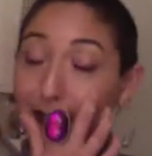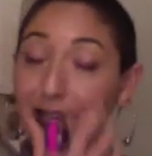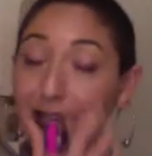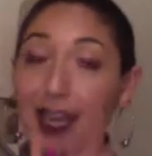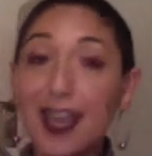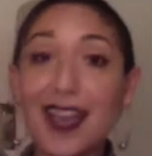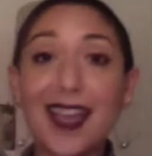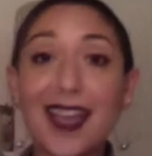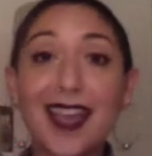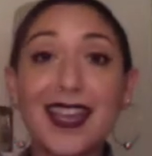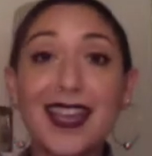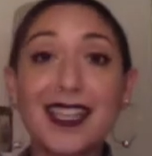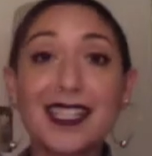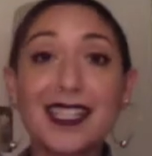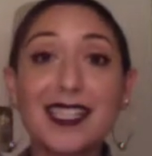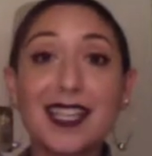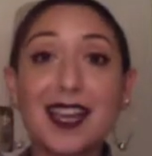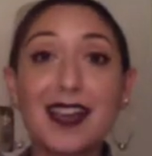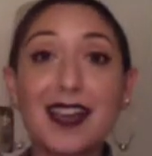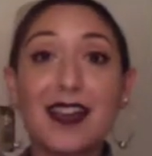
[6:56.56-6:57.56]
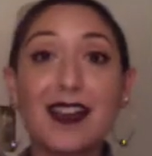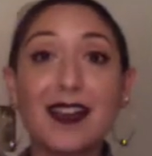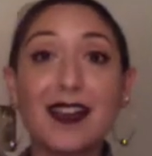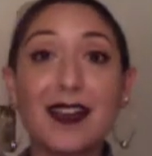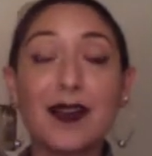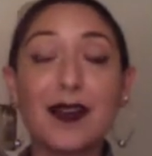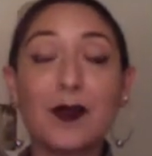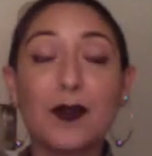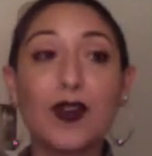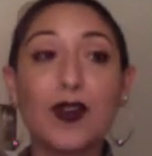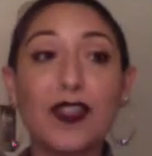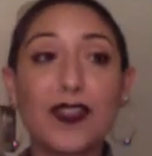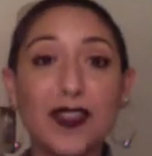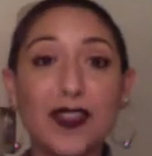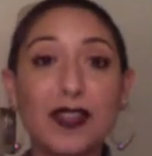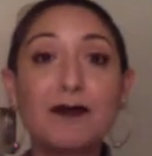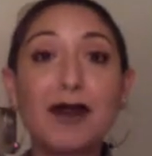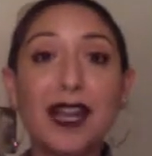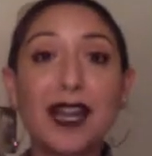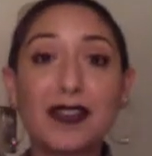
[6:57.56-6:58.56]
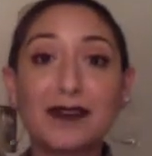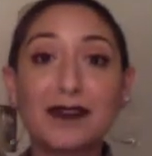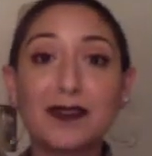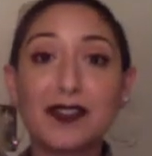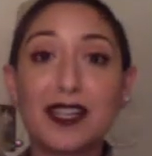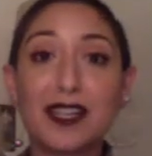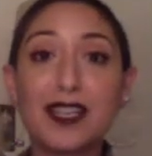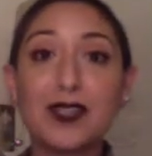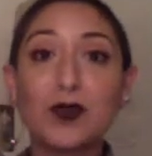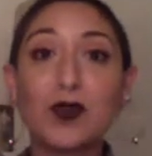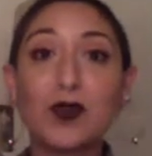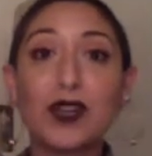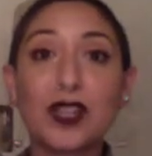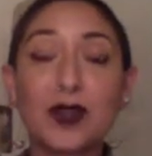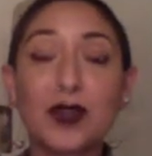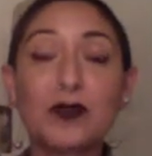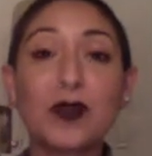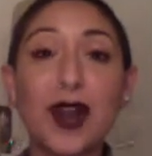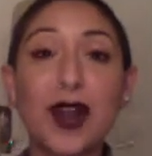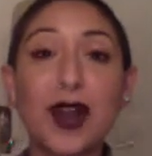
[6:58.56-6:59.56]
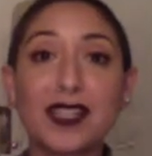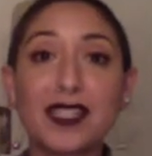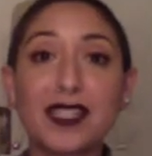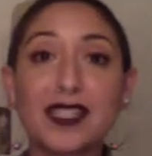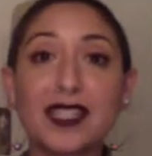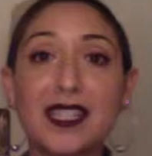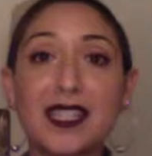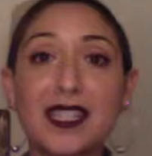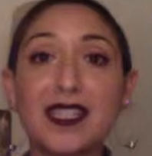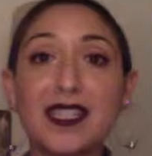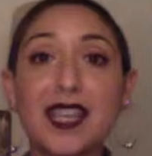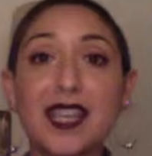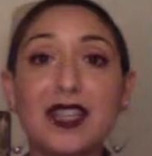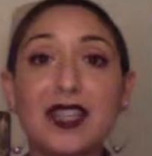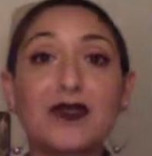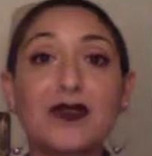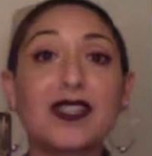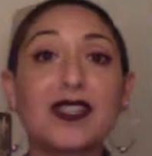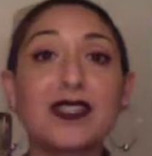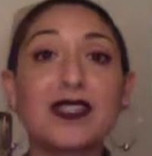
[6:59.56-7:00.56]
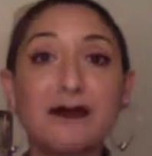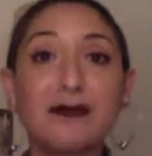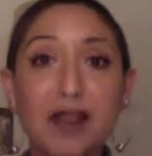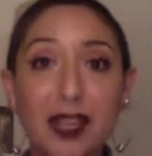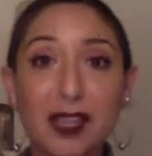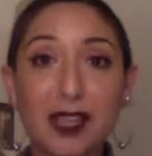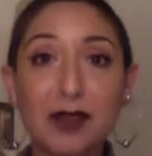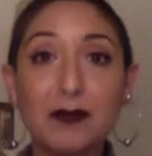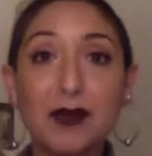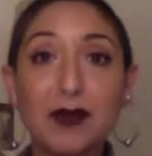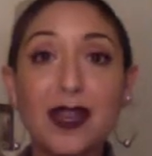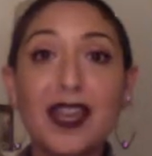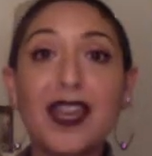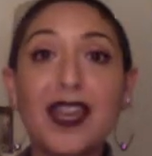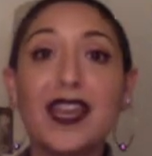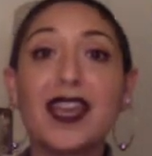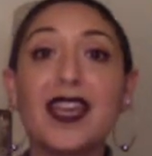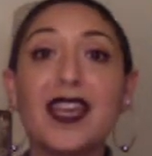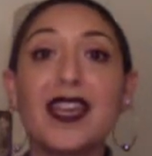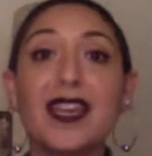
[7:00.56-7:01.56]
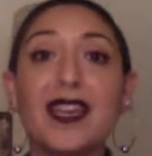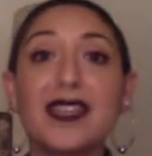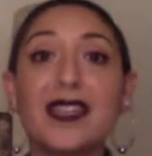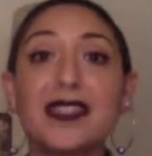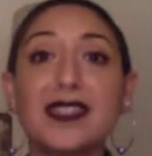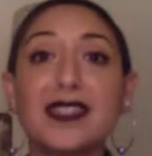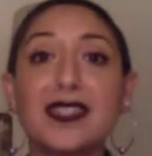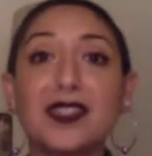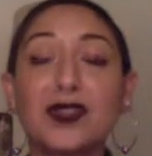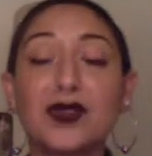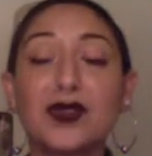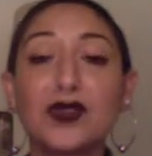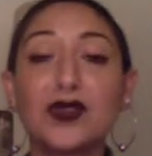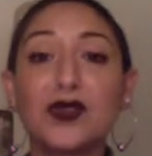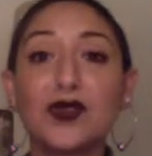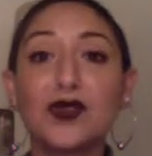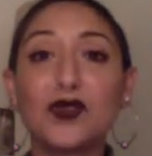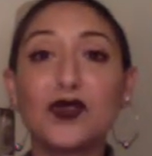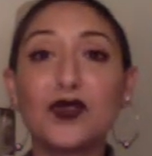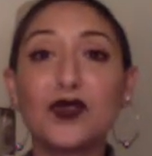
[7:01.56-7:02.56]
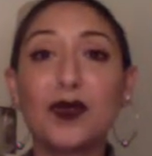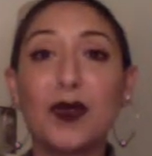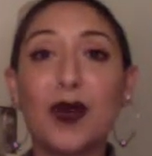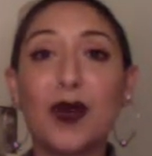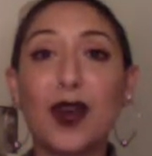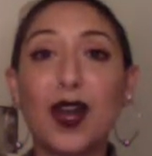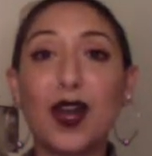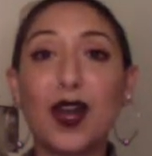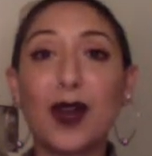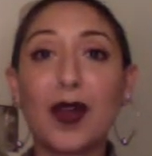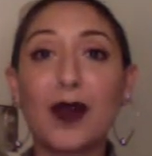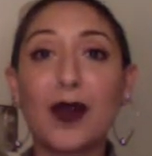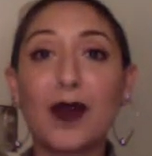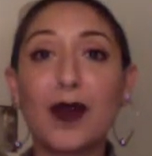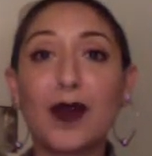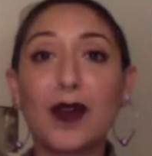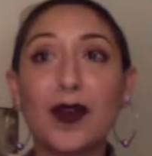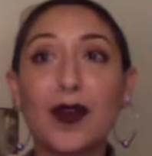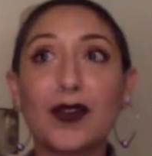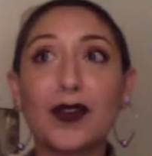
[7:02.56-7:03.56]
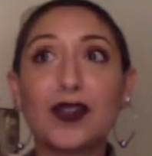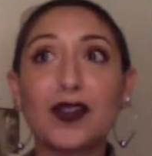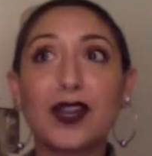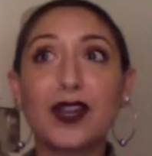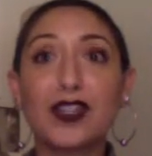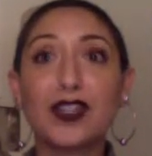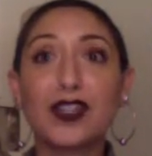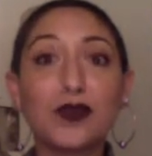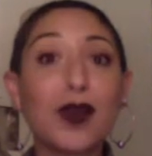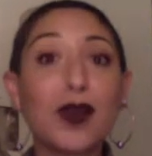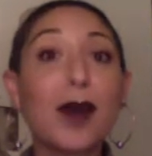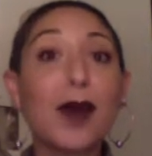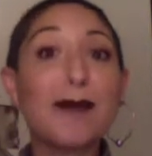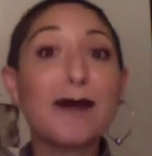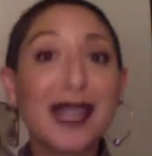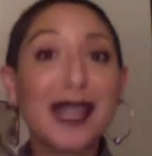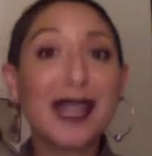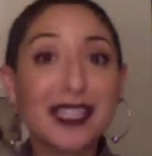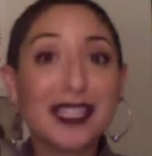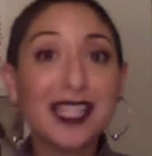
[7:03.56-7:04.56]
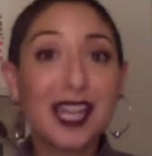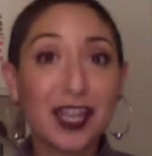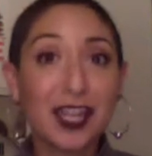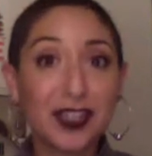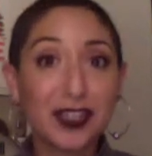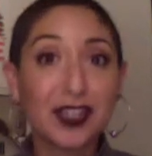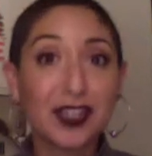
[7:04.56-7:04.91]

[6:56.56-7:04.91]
And within mindfulness, one of the practices that you can develop is to do a meditation,